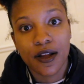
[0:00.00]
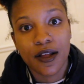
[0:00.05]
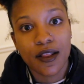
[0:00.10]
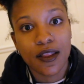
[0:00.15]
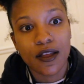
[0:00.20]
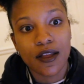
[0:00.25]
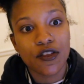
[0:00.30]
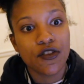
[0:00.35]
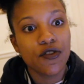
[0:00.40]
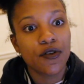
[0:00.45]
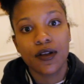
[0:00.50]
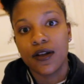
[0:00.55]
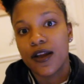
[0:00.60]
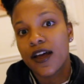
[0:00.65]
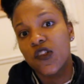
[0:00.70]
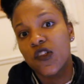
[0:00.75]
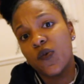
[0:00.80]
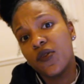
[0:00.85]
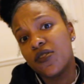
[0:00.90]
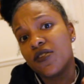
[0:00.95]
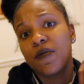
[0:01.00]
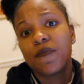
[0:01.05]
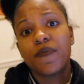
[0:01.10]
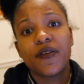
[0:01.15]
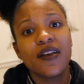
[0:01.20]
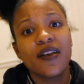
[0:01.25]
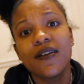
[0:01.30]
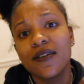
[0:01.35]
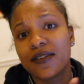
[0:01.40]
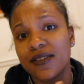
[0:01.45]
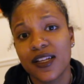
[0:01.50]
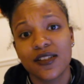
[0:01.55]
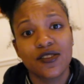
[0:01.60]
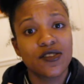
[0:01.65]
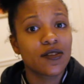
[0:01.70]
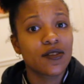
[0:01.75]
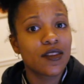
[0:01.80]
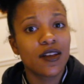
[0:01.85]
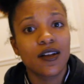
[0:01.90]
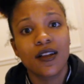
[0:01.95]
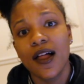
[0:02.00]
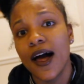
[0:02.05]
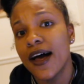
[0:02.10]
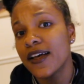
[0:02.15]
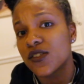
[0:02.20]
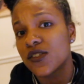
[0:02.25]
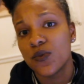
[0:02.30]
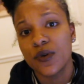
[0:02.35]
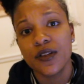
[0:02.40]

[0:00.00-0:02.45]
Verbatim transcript: And then you connect with your peers that took the class